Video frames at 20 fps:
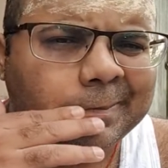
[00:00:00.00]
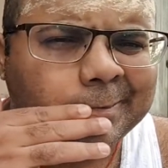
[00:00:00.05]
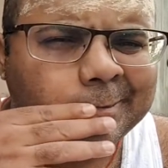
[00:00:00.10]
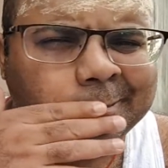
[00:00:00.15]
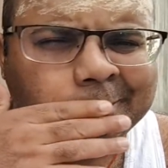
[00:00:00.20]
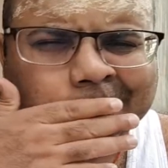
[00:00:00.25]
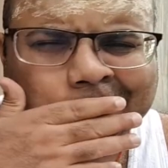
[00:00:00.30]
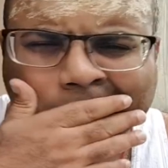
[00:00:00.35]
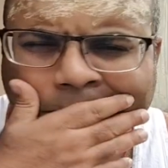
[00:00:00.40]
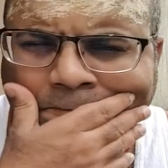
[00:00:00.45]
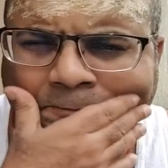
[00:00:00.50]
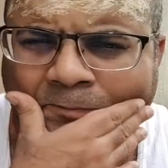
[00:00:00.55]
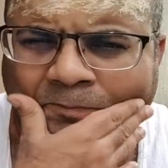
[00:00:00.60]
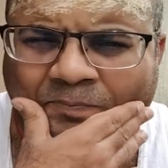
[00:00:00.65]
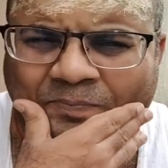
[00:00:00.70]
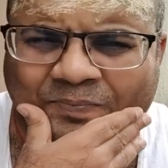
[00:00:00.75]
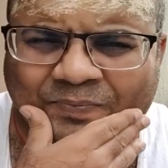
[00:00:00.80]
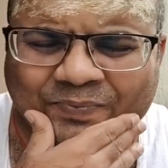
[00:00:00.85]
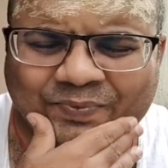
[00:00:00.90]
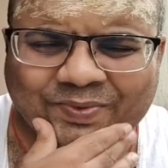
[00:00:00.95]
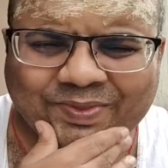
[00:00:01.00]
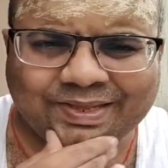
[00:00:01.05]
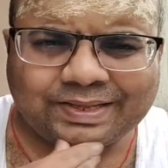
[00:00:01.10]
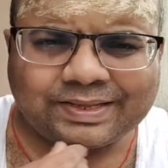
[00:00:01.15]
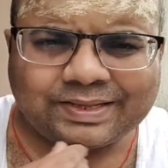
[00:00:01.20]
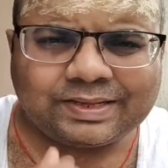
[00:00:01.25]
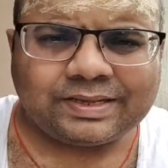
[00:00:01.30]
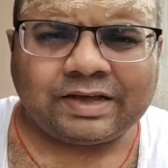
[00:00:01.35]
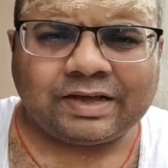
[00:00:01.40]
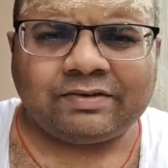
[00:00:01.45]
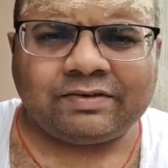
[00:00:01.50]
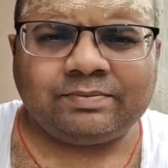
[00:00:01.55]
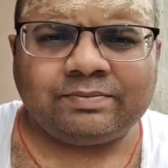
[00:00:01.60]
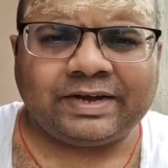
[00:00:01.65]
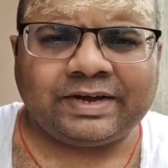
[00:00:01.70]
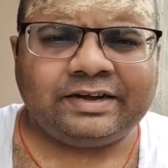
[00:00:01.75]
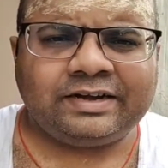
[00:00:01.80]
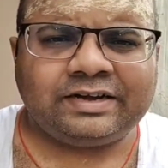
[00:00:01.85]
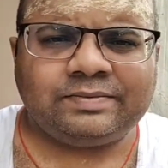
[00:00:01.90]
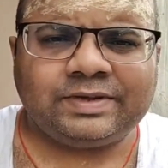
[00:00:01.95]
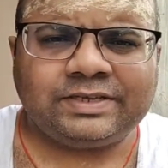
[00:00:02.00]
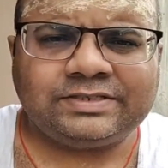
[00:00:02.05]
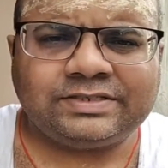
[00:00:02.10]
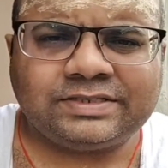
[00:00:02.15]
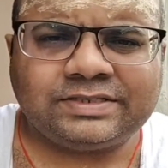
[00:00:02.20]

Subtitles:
So our mind remains